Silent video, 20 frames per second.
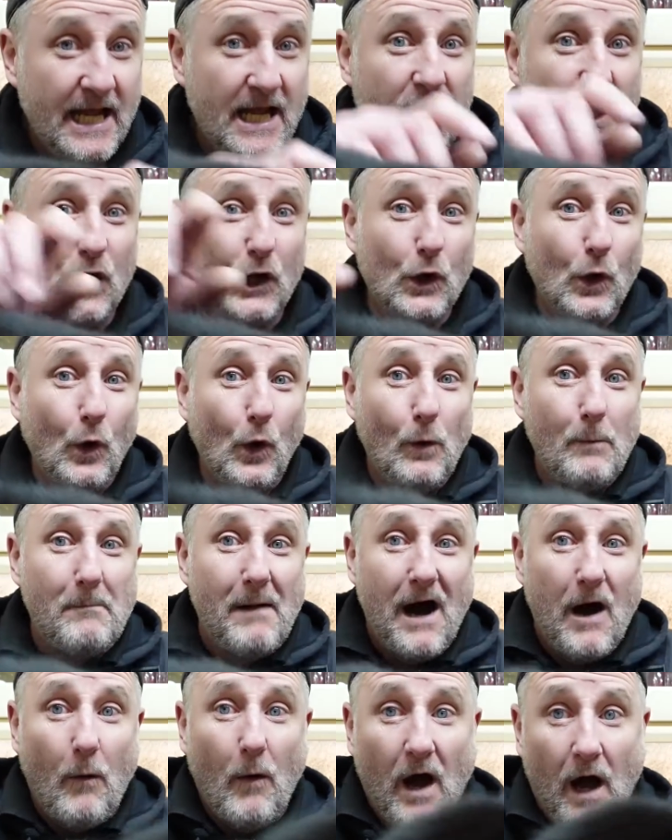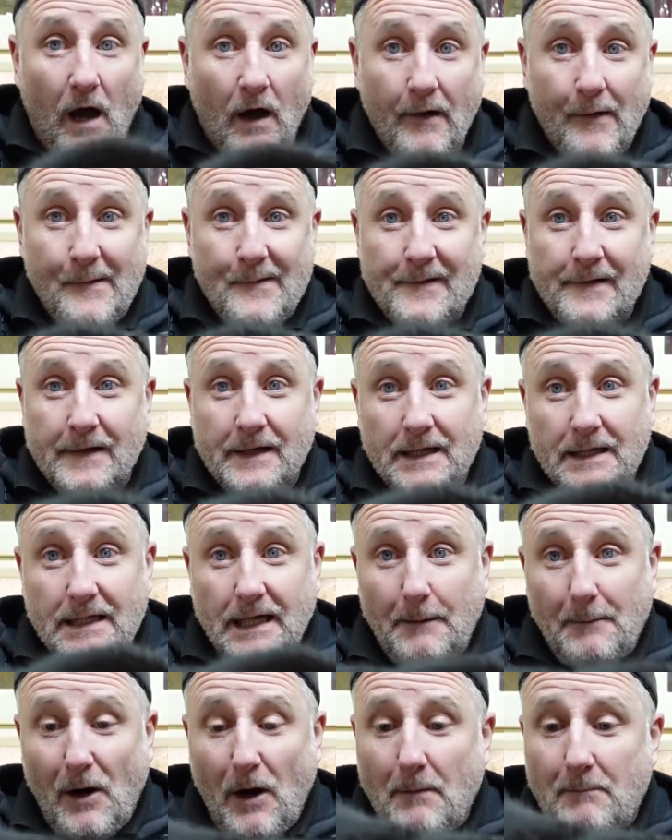lawnmower.
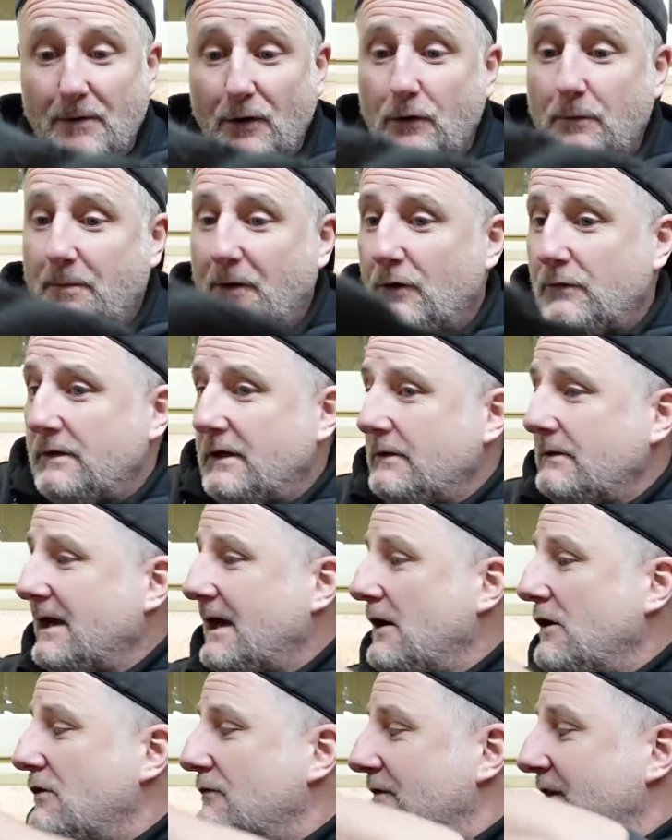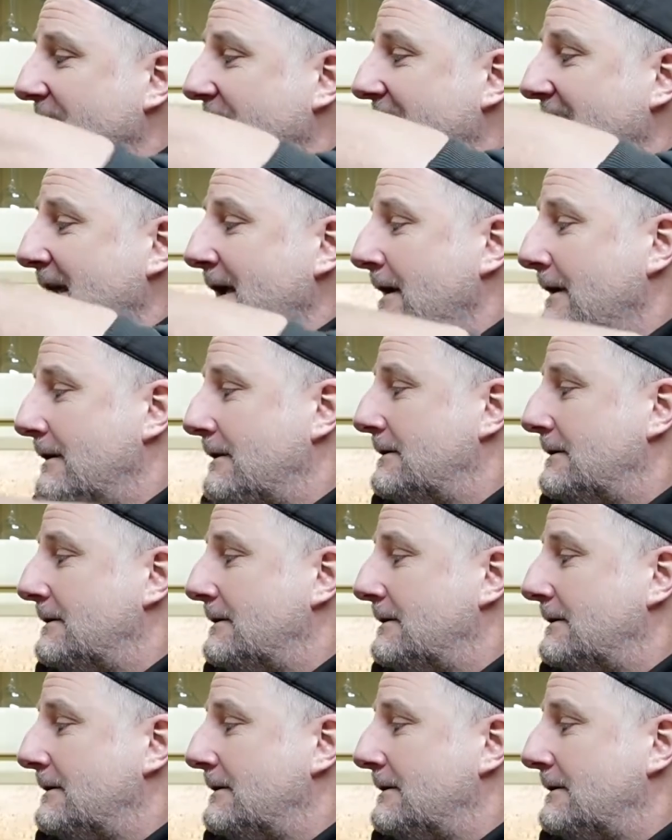Come on, Boo-Boo, you get over there.